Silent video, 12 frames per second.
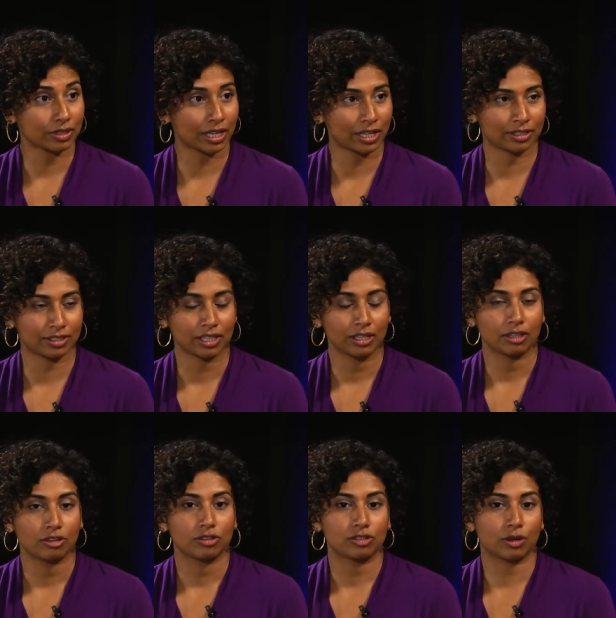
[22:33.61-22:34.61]
And
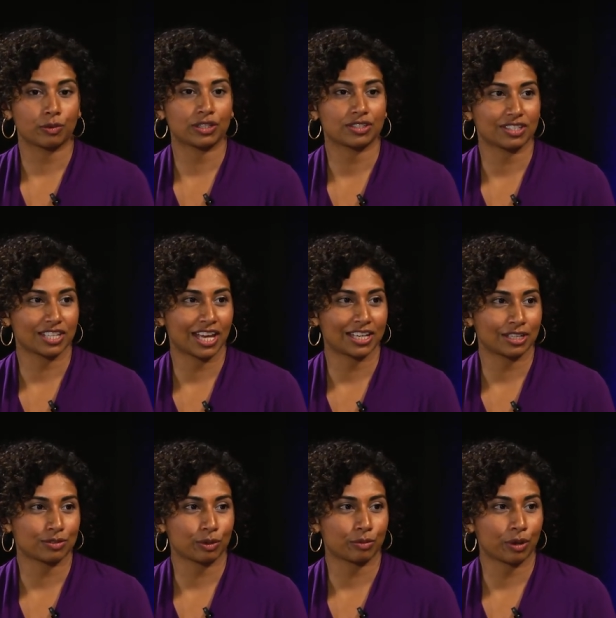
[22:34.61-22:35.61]
so in
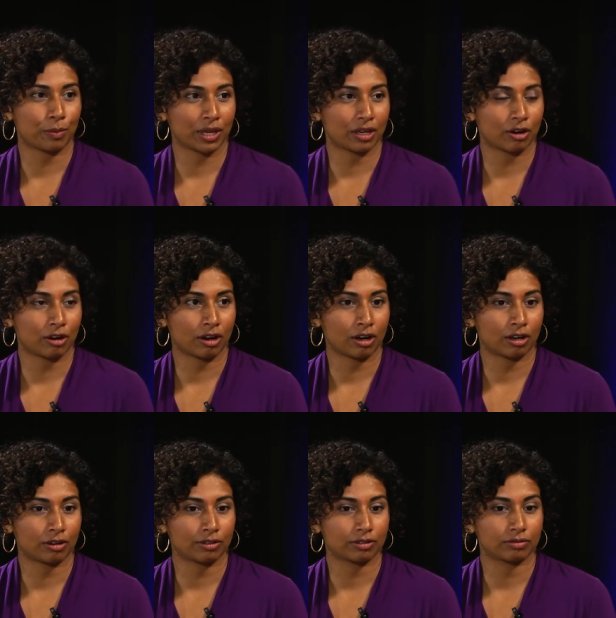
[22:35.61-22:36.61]
societies where women
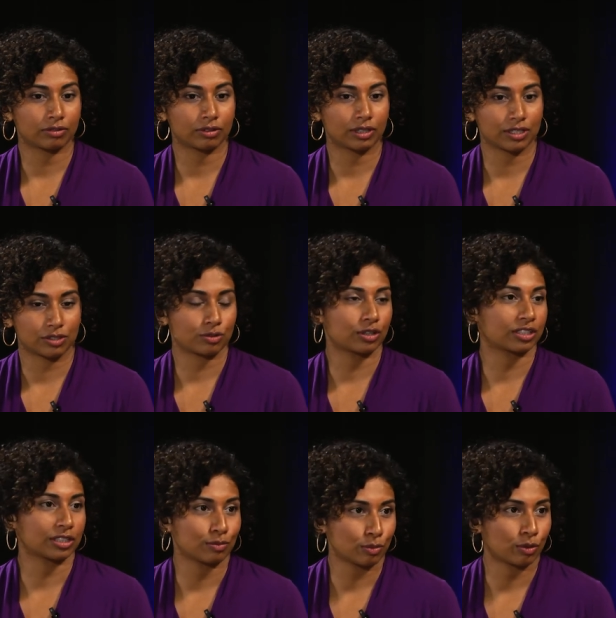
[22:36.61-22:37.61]
are
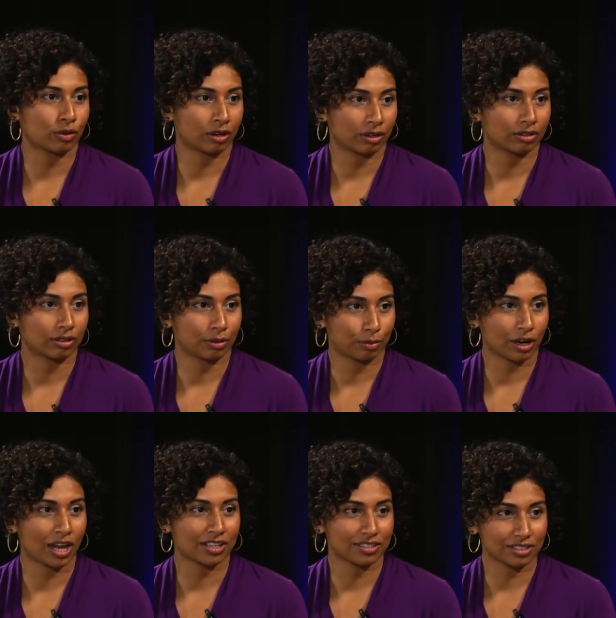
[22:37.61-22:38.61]
historically more
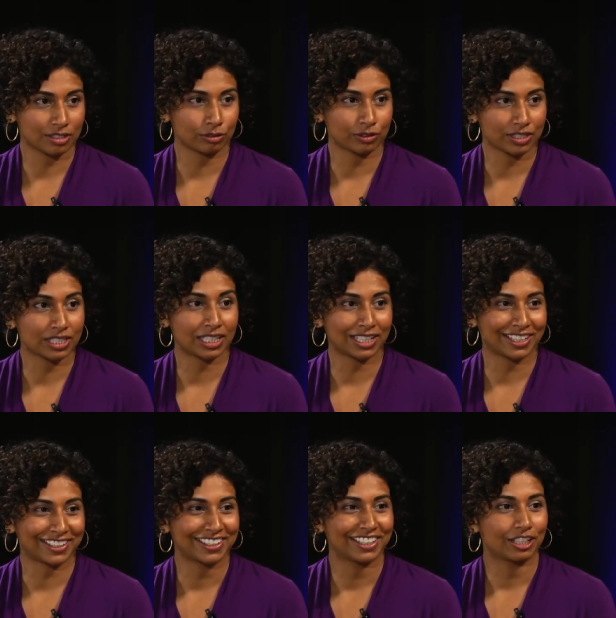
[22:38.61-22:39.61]
oppressed, you'll
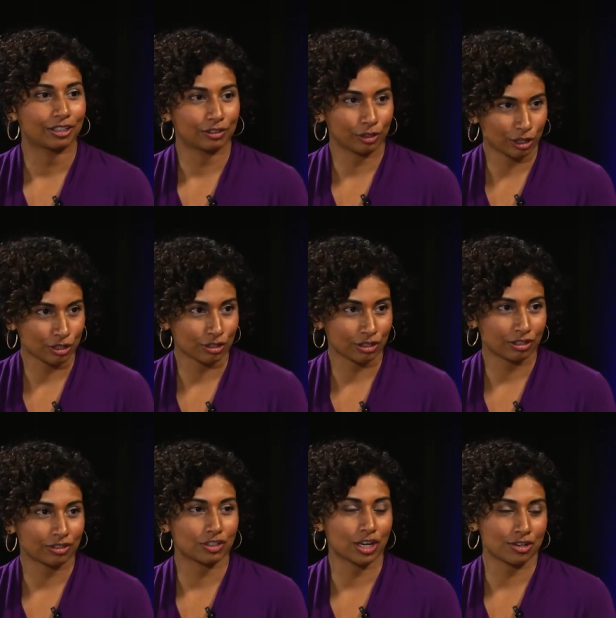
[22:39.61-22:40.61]
see
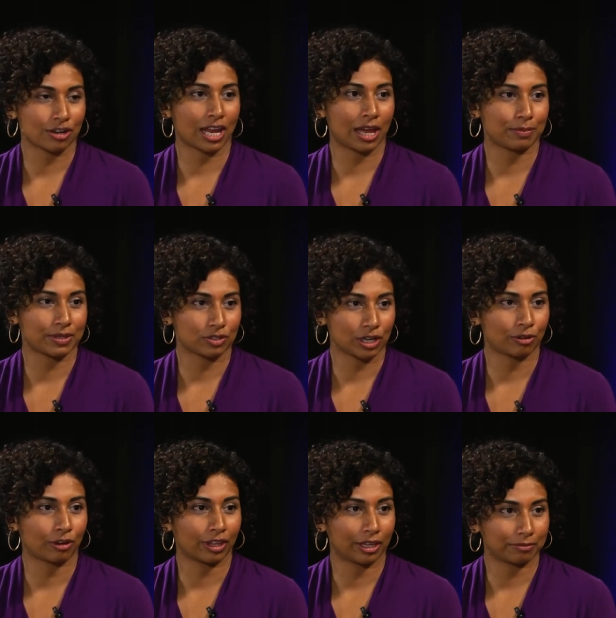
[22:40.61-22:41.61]
larger gender gaps
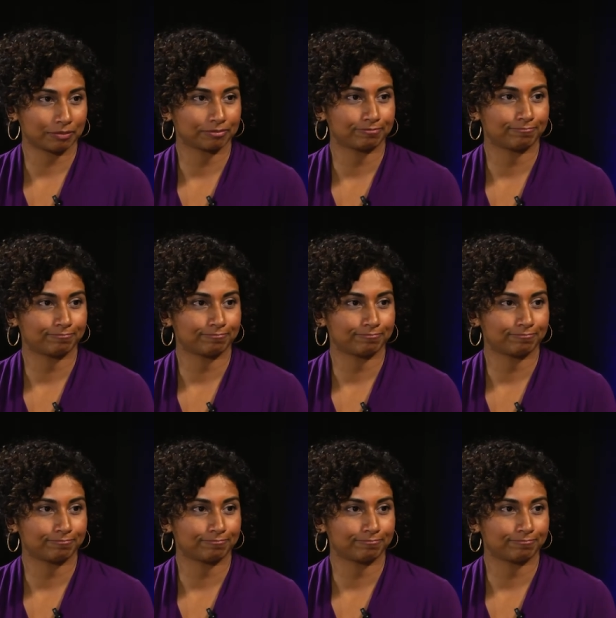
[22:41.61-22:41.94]
generally.